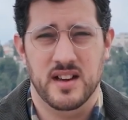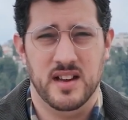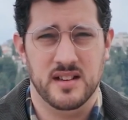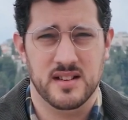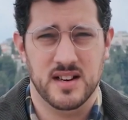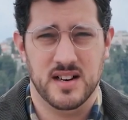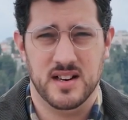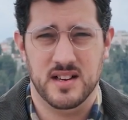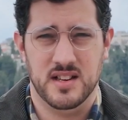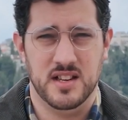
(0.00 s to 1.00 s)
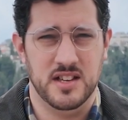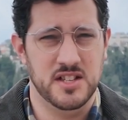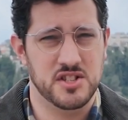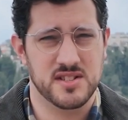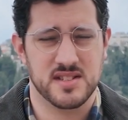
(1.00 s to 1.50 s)
And
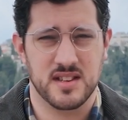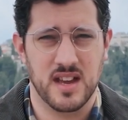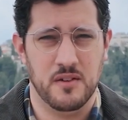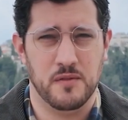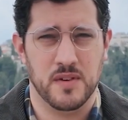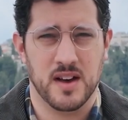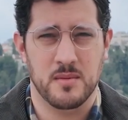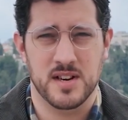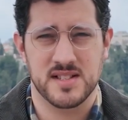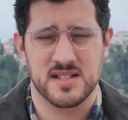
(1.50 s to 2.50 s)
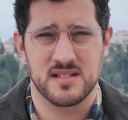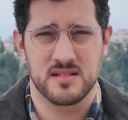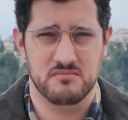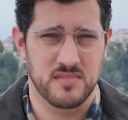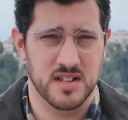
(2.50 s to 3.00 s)
he just gave Hamas
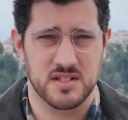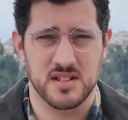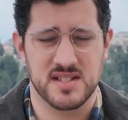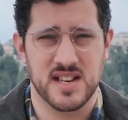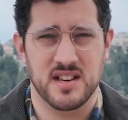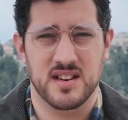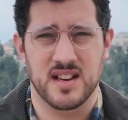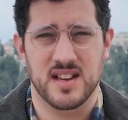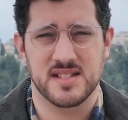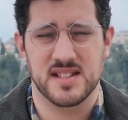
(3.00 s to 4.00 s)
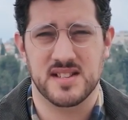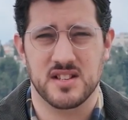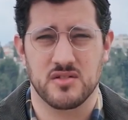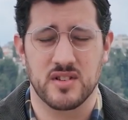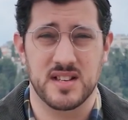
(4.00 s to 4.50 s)
until Saturday, as I
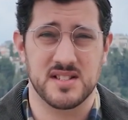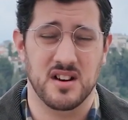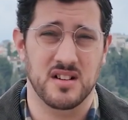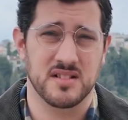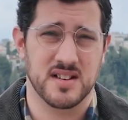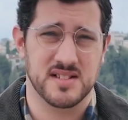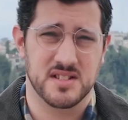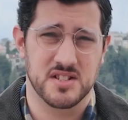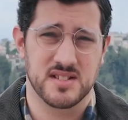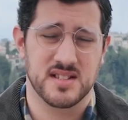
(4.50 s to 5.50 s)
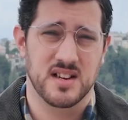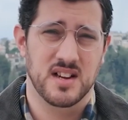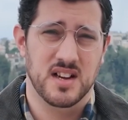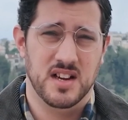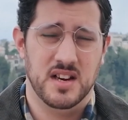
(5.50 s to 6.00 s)
said, to release all the hostages.
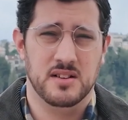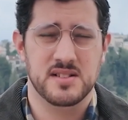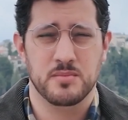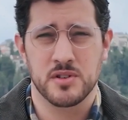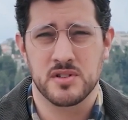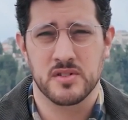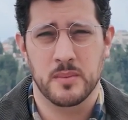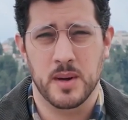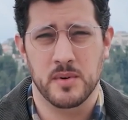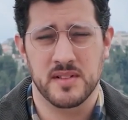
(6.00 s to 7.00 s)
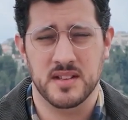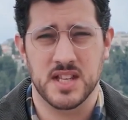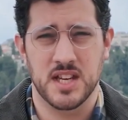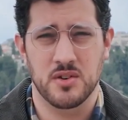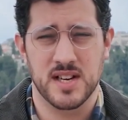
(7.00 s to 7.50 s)
Now, it's important to remember
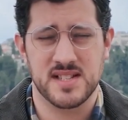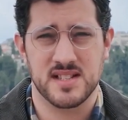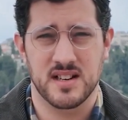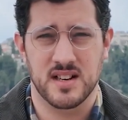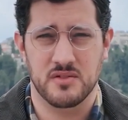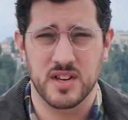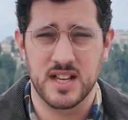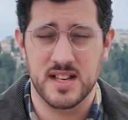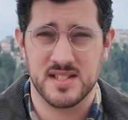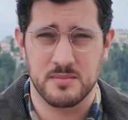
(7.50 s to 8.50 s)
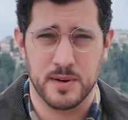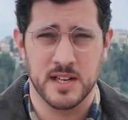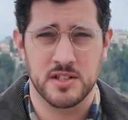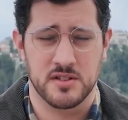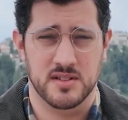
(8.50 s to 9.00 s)
that the US really isn't
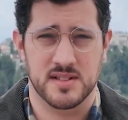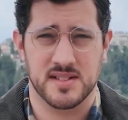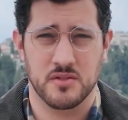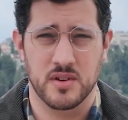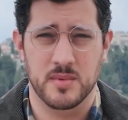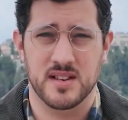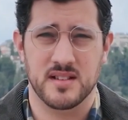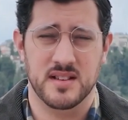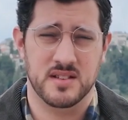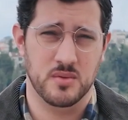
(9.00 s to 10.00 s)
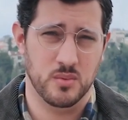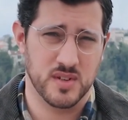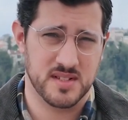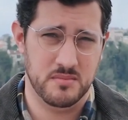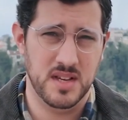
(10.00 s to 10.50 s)
party to this agreement. It
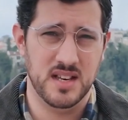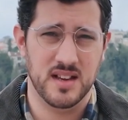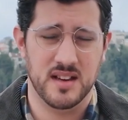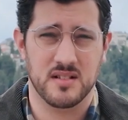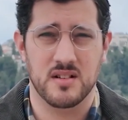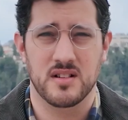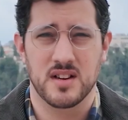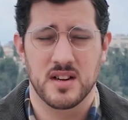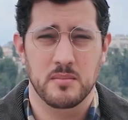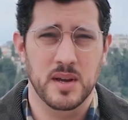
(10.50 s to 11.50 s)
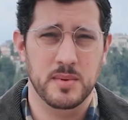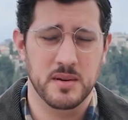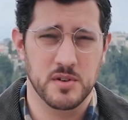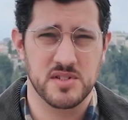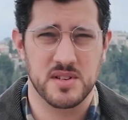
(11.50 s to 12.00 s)
was a mediator, maybe
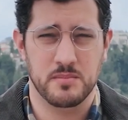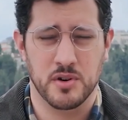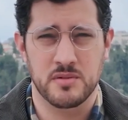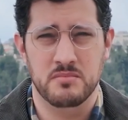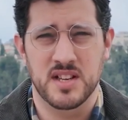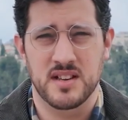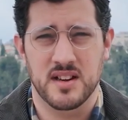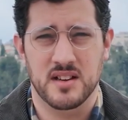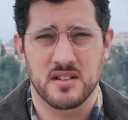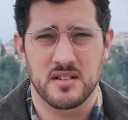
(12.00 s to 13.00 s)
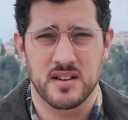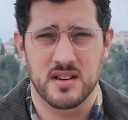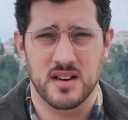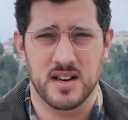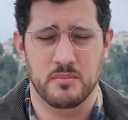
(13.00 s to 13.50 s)
the most important mediator
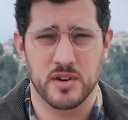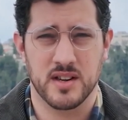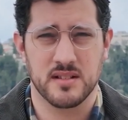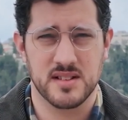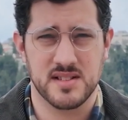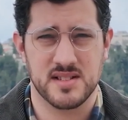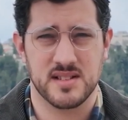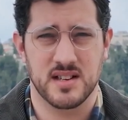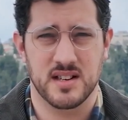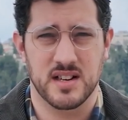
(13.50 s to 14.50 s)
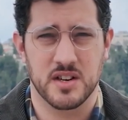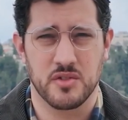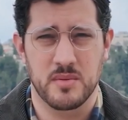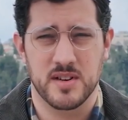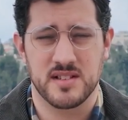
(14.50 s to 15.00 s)
in bringing this
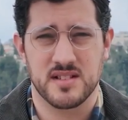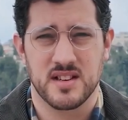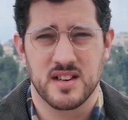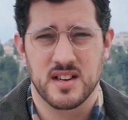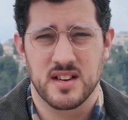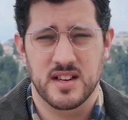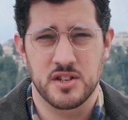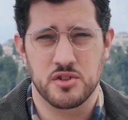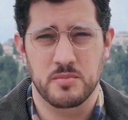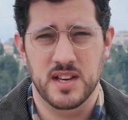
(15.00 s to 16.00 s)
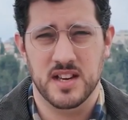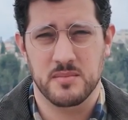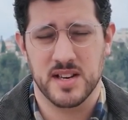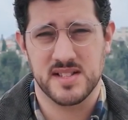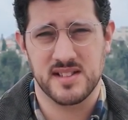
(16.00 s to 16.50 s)
agreement into
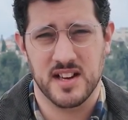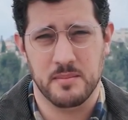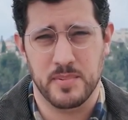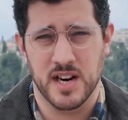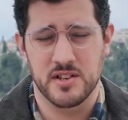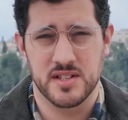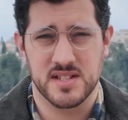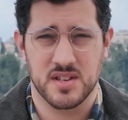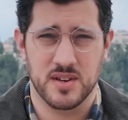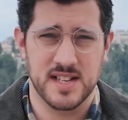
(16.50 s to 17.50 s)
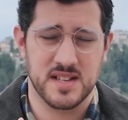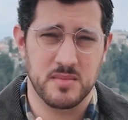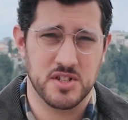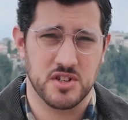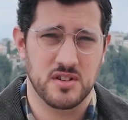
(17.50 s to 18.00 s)
being, but it's not a party. So as I
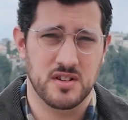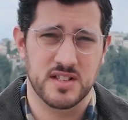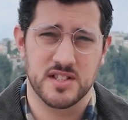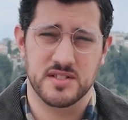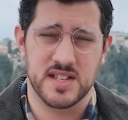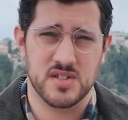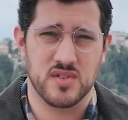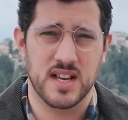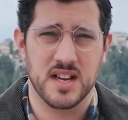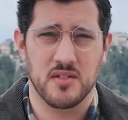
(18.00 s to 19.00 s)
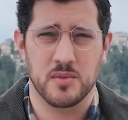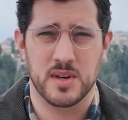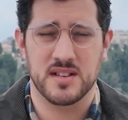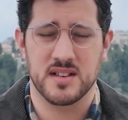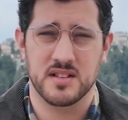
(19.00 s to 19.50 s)
mentioned earlier, the Israeli
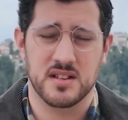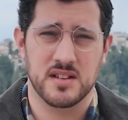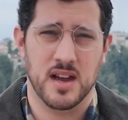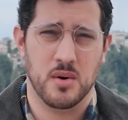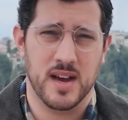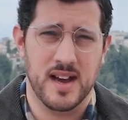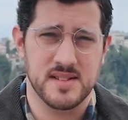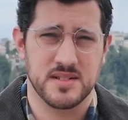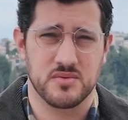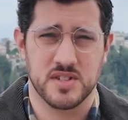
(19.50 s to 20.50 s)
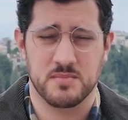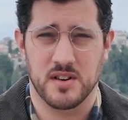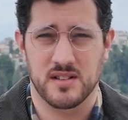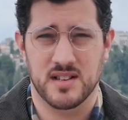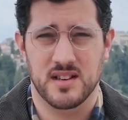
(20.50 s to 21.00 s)
government until now hasn't
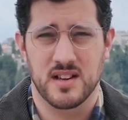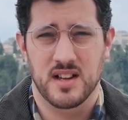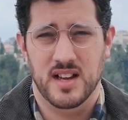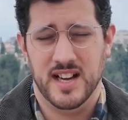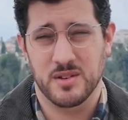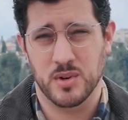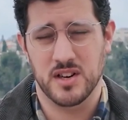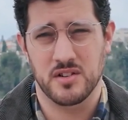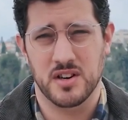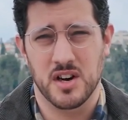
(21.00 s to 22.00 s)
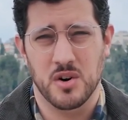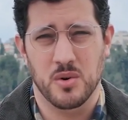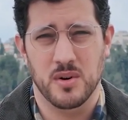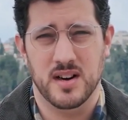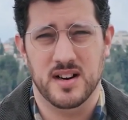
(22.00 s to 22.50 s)
responded, and we don't
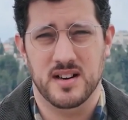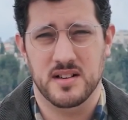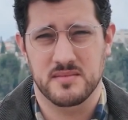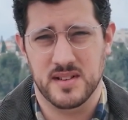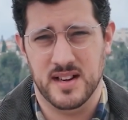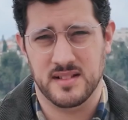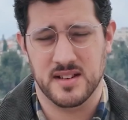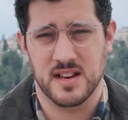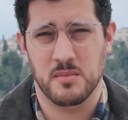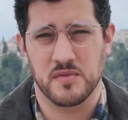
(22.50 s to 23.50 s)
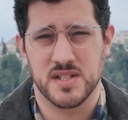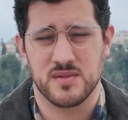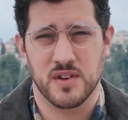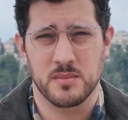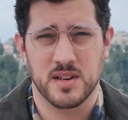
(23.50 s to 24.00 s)
know at the time of this
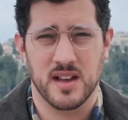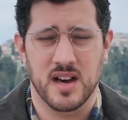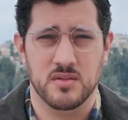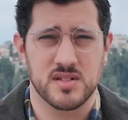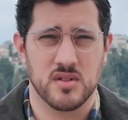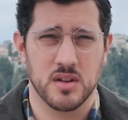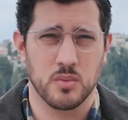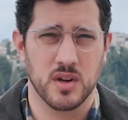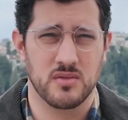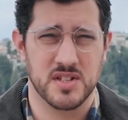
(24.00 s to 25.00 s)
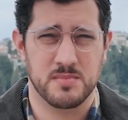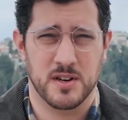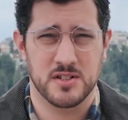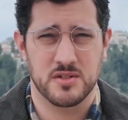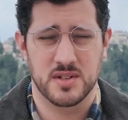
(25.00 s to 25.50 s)
filming how Israel will
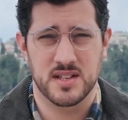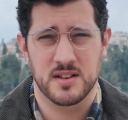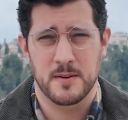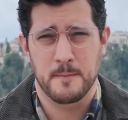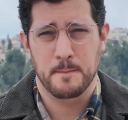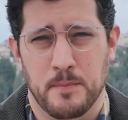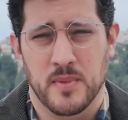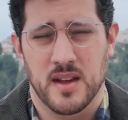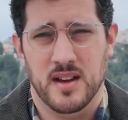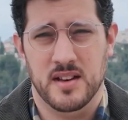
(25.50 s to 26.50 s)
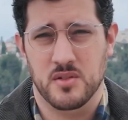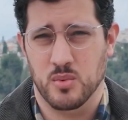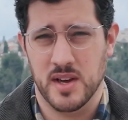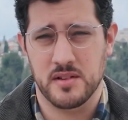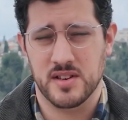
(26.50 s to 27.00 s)
respond to it, and
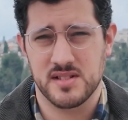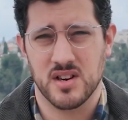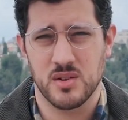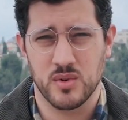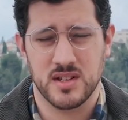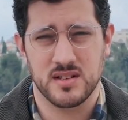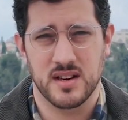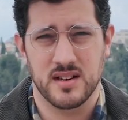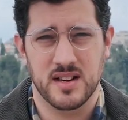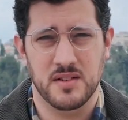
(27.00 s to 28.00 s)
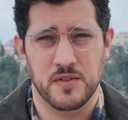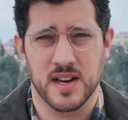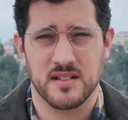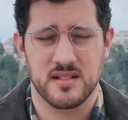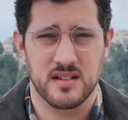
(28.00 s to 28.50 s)
whether Israel will in
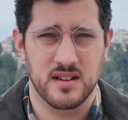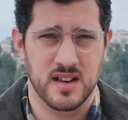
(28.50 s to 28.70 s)
fact